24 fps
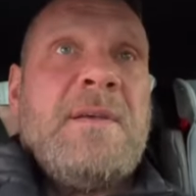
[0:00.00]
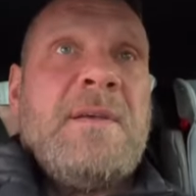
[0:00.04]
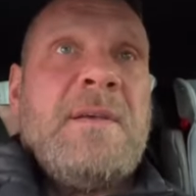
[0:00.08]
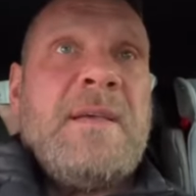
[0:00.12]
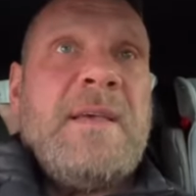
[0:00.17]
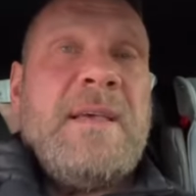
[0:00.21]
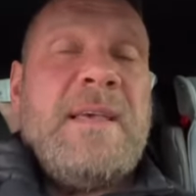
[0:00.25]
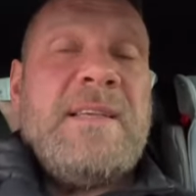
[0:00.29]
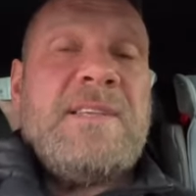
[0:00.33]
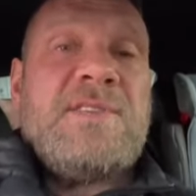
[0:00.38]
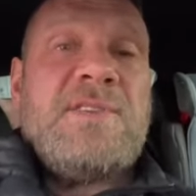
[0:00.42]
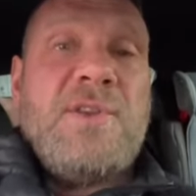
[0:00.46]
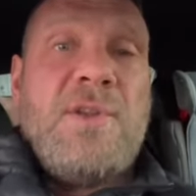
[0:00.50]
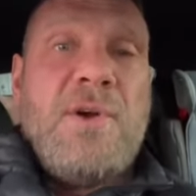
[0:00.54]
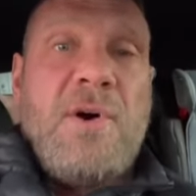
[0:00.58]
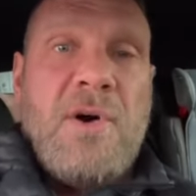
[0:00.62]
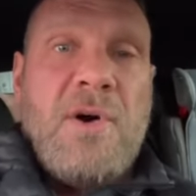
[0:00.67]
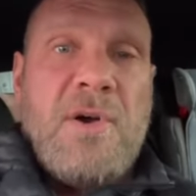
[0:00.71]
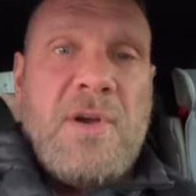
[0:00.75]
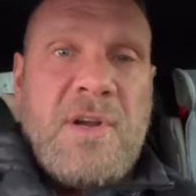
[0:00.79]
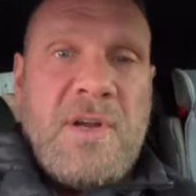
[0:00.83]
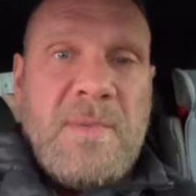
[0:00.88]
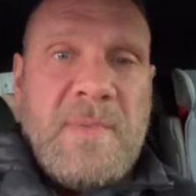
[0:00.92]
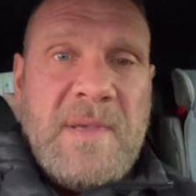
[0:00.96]
It's
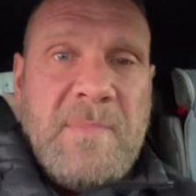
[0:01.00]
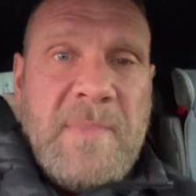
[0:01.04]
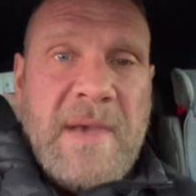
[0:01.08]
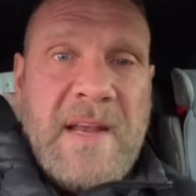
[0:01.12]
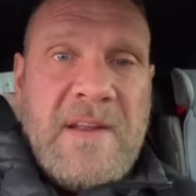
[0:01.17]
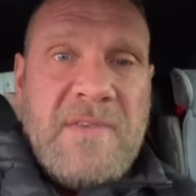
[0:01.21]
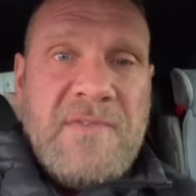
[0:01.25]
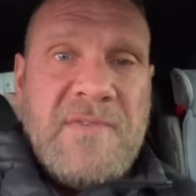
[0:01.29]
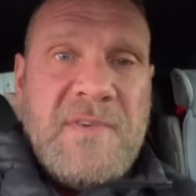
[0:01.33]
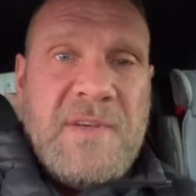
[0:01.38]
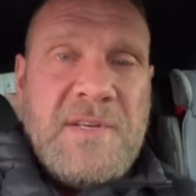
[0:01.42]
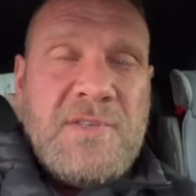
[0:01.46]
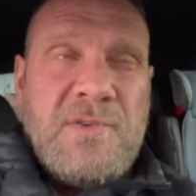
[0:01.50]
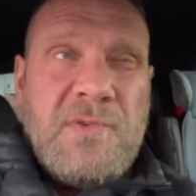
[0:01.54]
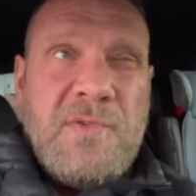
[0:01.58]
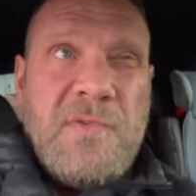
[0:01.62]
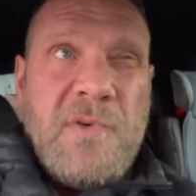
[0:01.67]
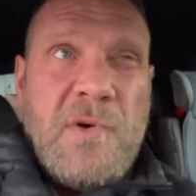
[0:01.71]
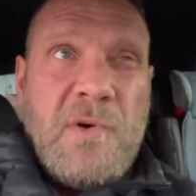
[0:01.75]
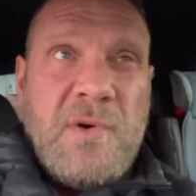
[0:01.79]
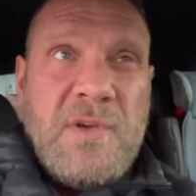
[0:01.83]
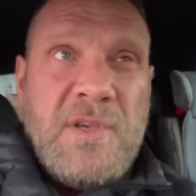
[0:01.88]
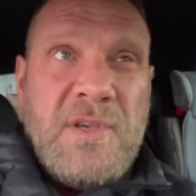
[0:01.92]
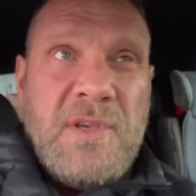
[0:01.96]
not going to be beneficial
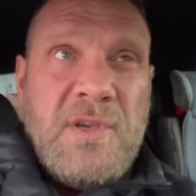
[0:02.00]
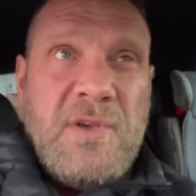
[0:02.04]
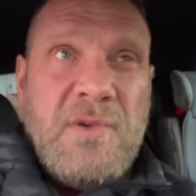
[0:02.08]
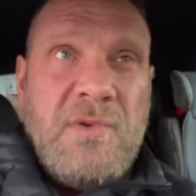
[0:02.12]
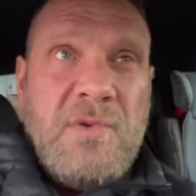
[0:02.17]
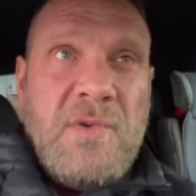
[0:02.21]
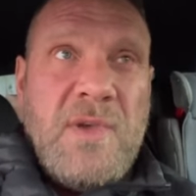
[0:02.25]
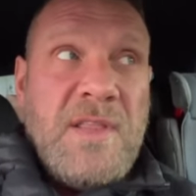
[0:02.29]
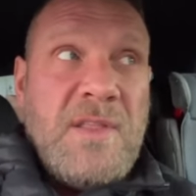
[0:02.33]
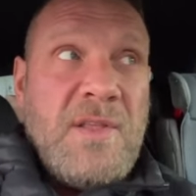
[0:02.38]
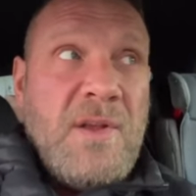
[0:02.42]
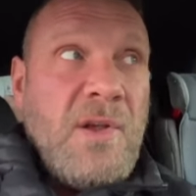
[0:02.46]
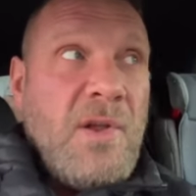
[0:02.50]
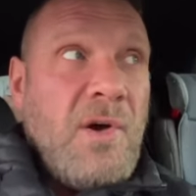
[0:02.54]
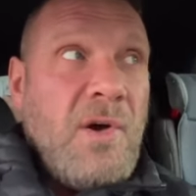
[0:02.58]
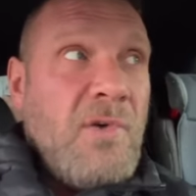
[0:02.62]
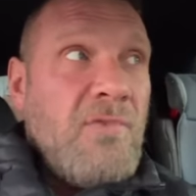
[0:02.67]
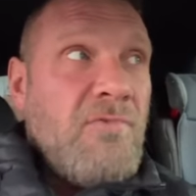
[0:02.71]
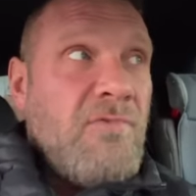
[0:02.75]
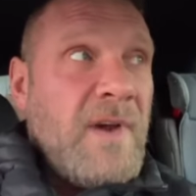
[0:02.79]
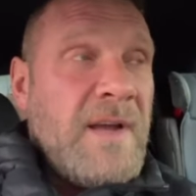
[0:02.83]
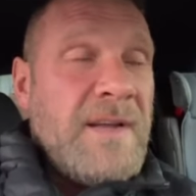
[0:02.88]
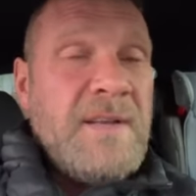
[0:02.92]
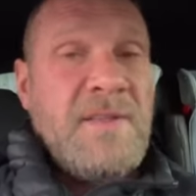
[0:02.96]
for you in the long
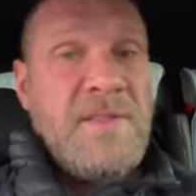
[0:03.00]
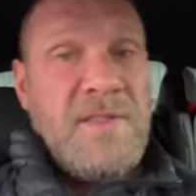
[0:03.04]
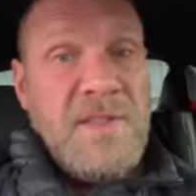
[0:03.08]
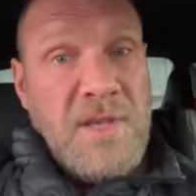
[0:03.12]
run.